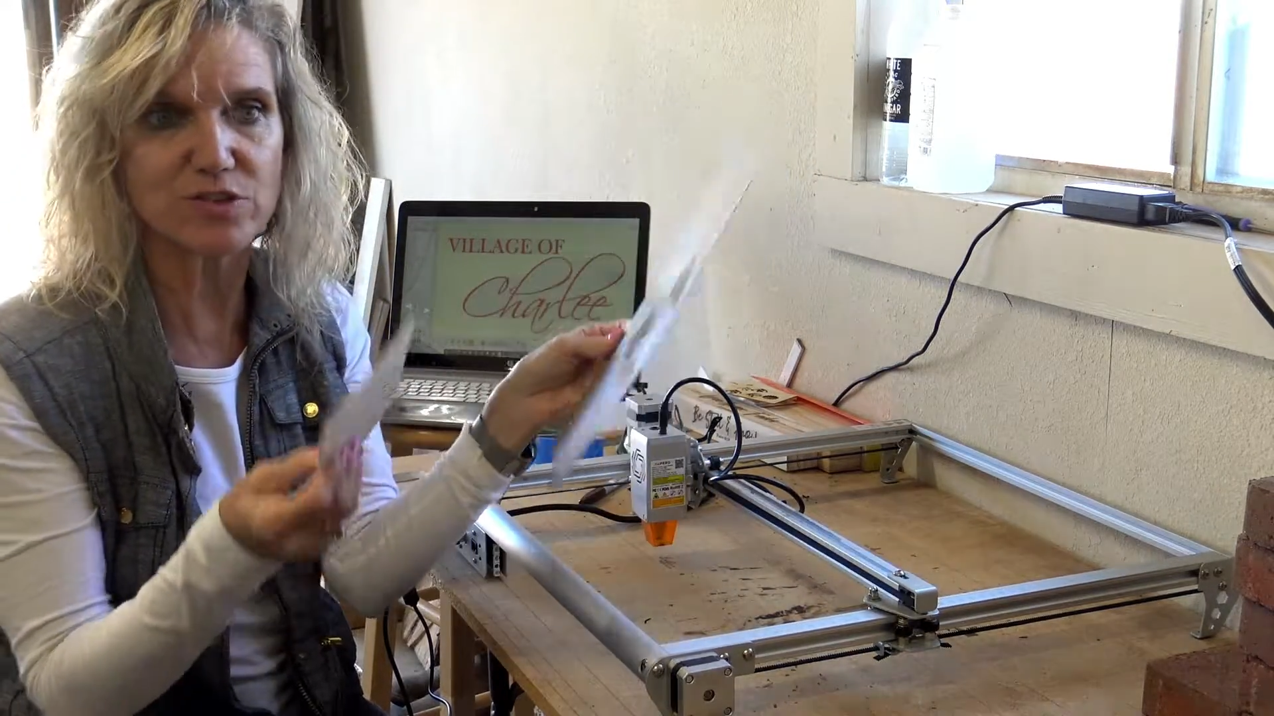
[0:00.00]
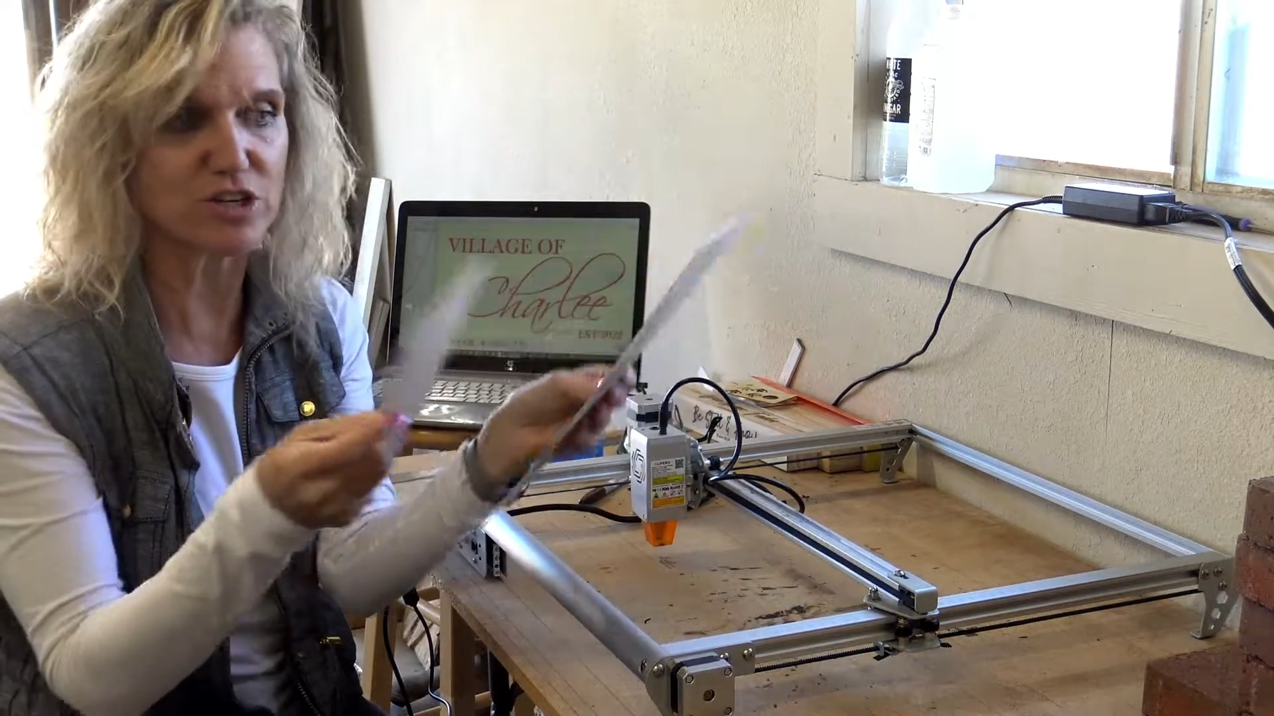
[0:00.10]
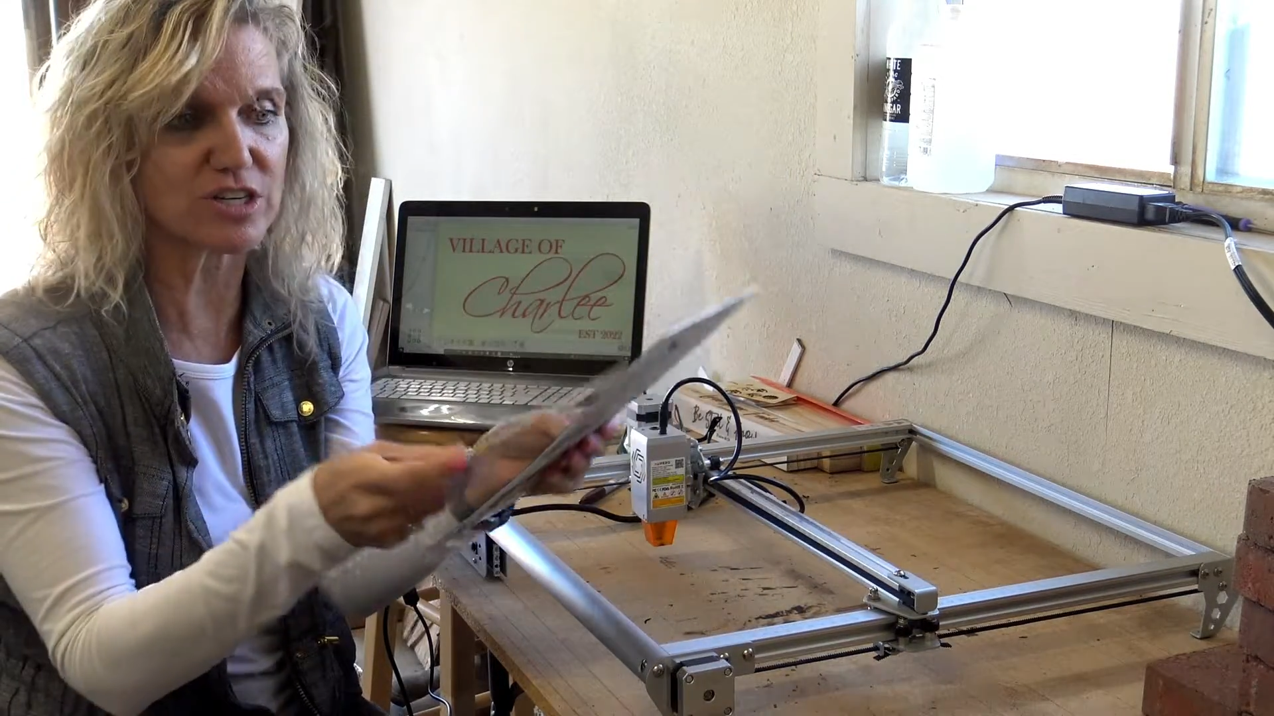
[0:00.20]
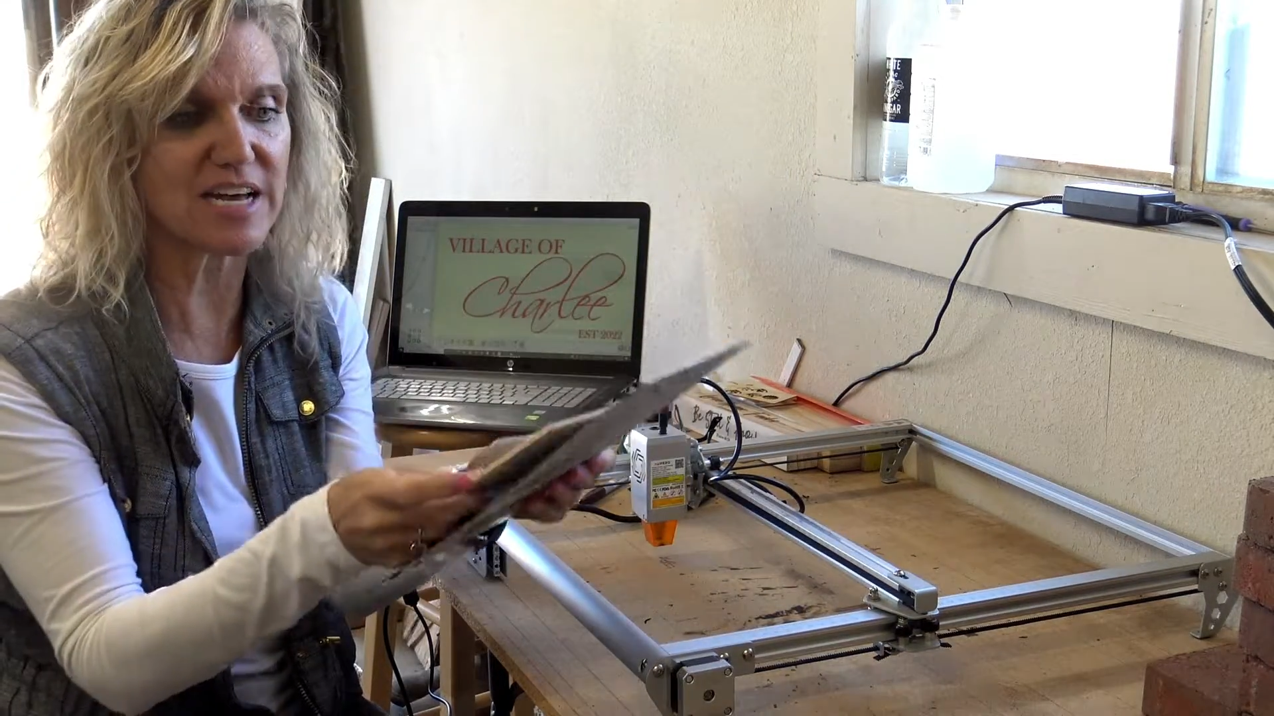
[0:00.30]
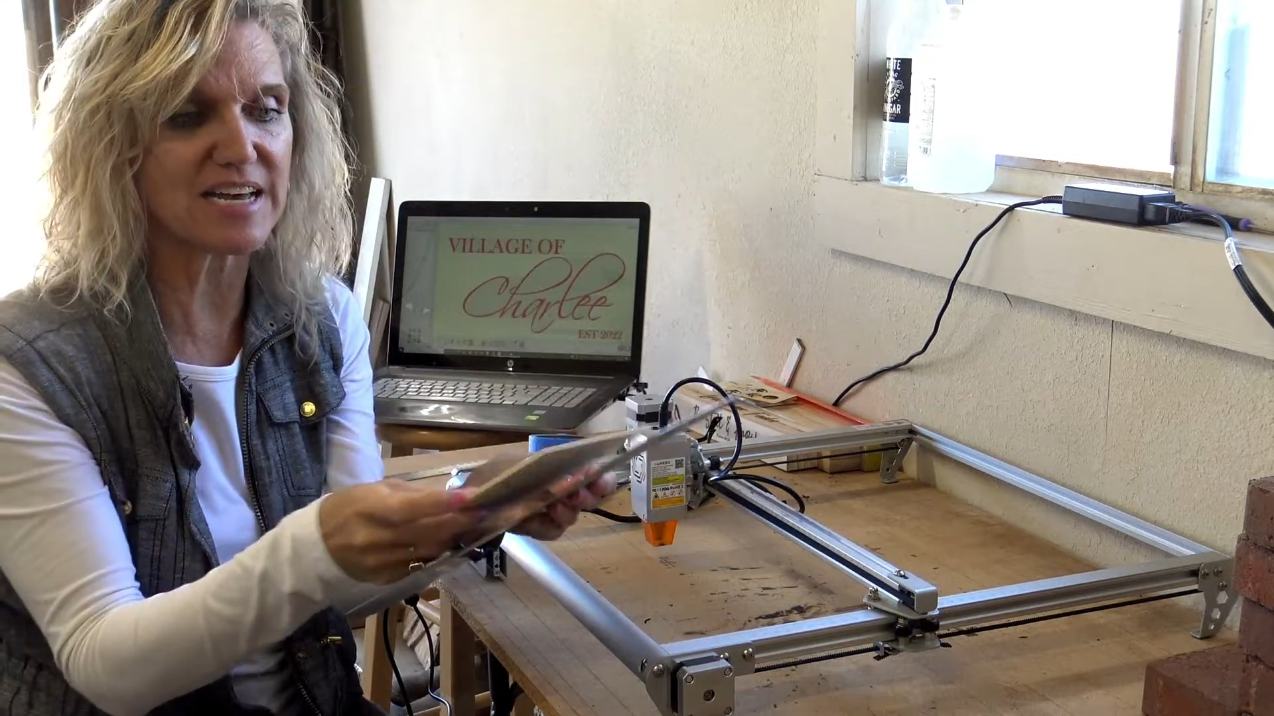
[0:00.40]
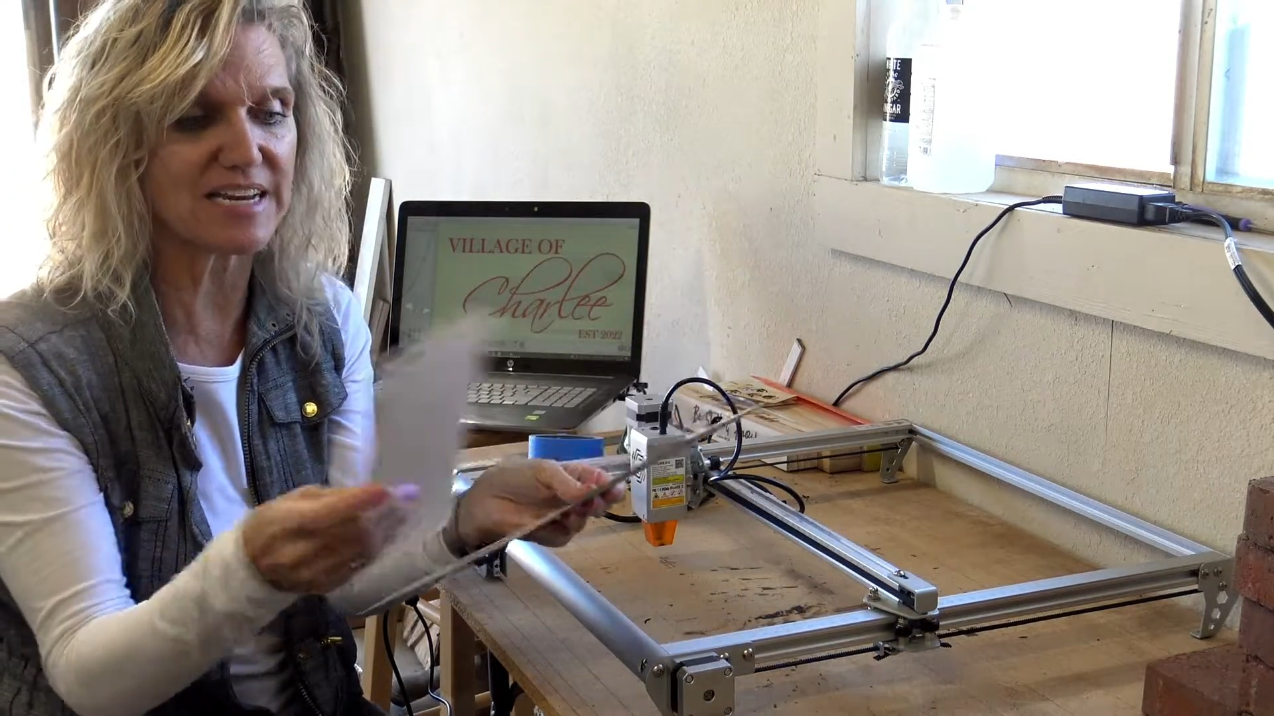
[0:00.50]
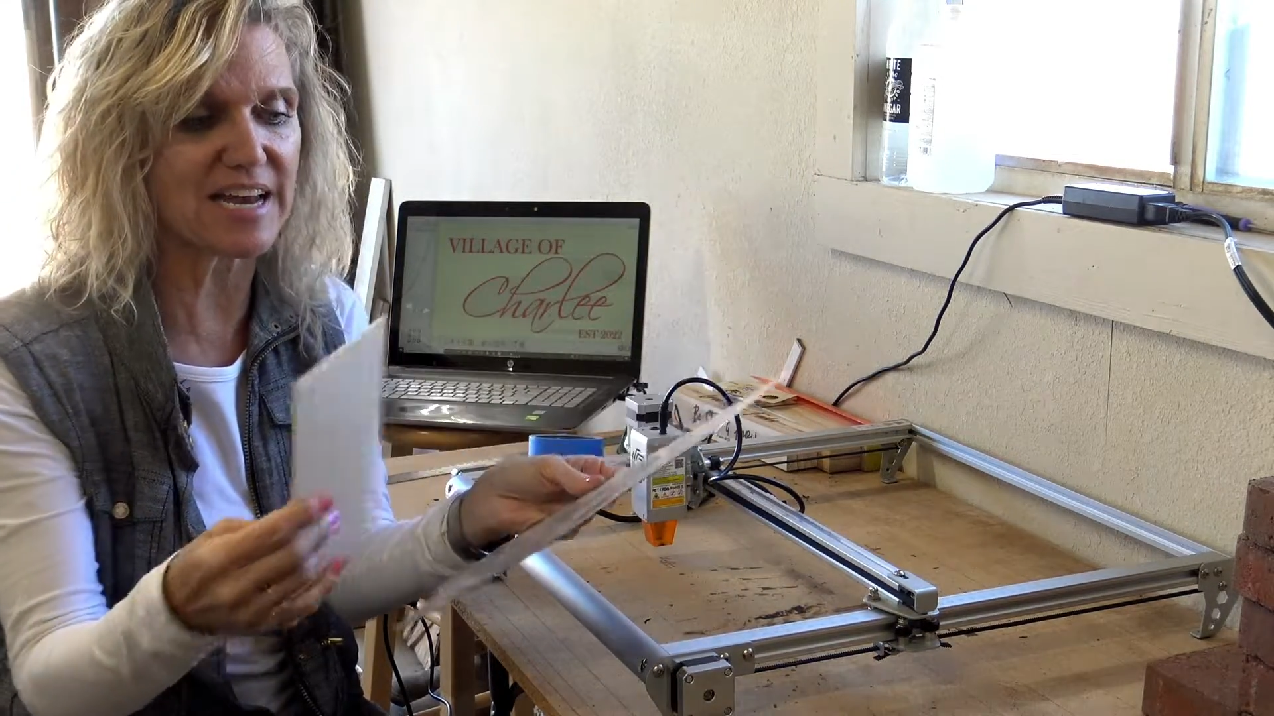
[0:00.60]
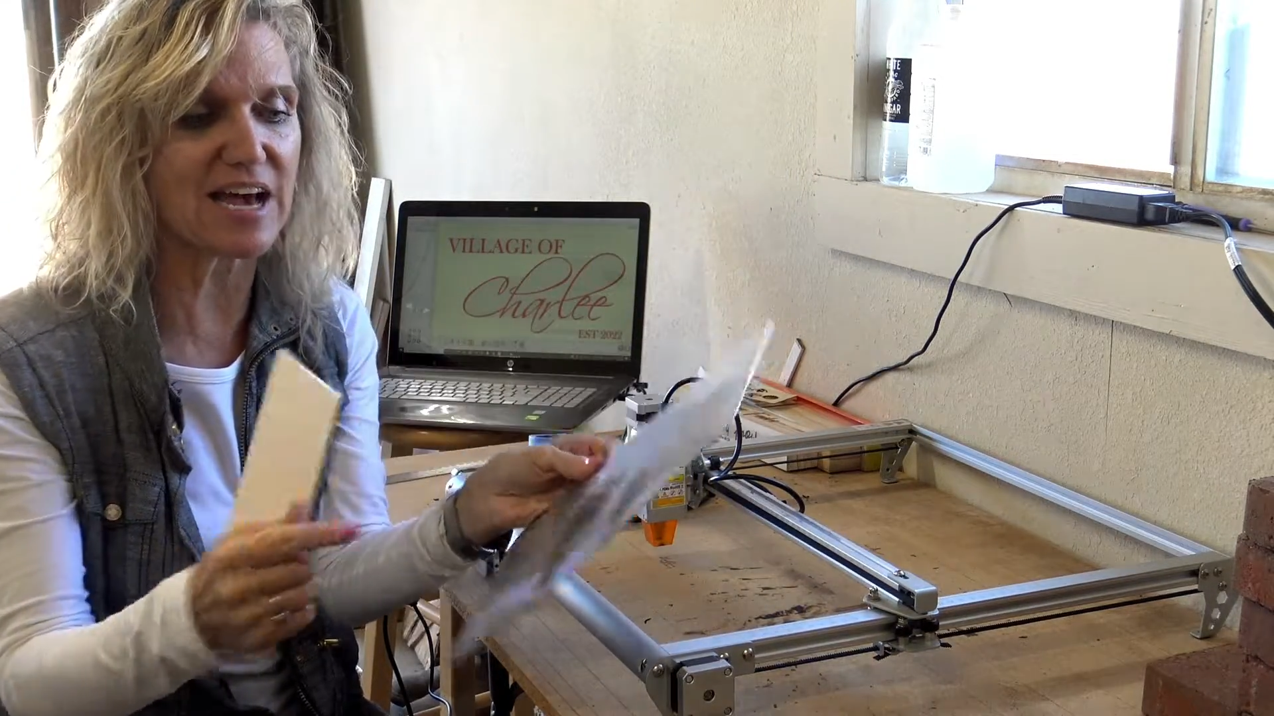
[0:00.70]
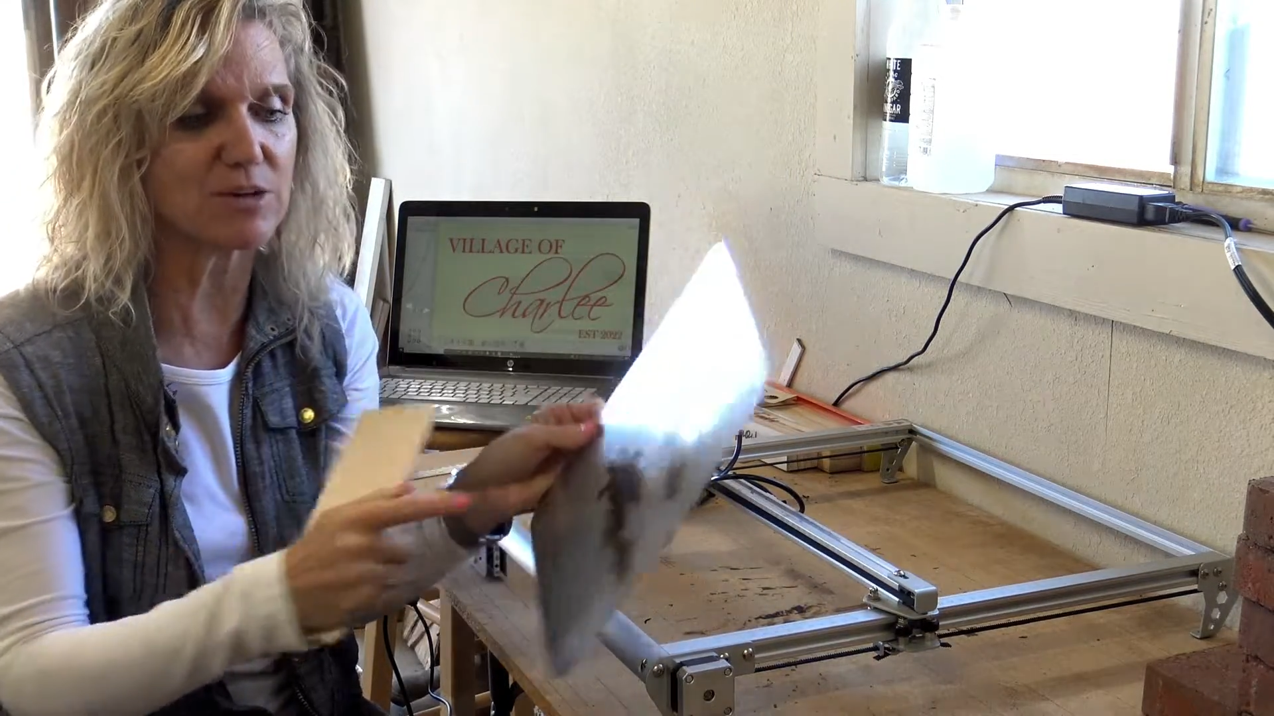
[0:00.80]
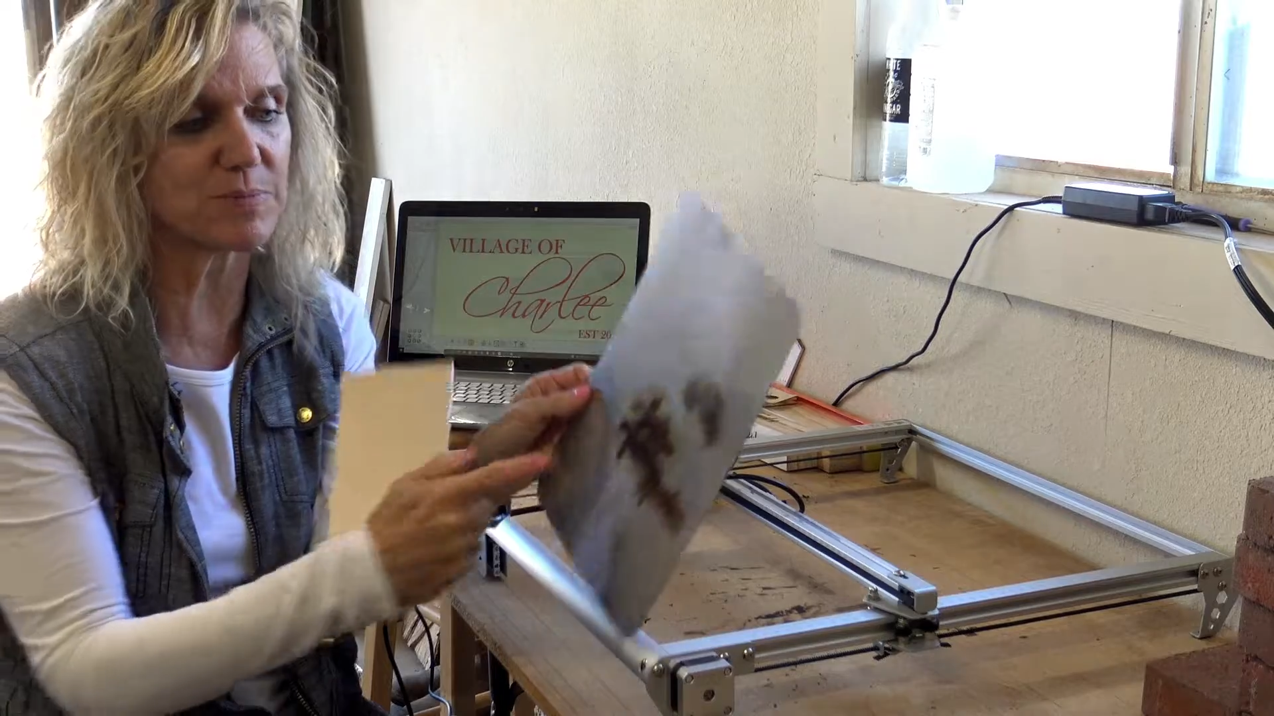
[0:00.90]
your cutting
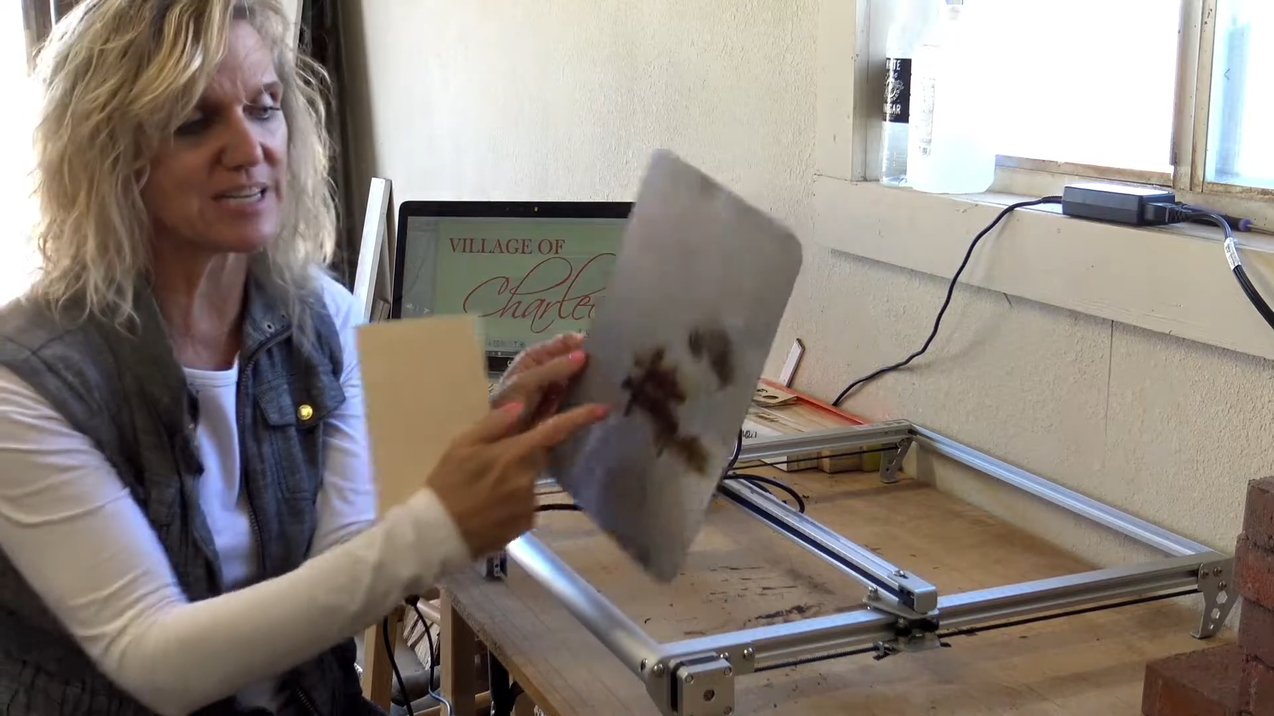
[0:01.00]
out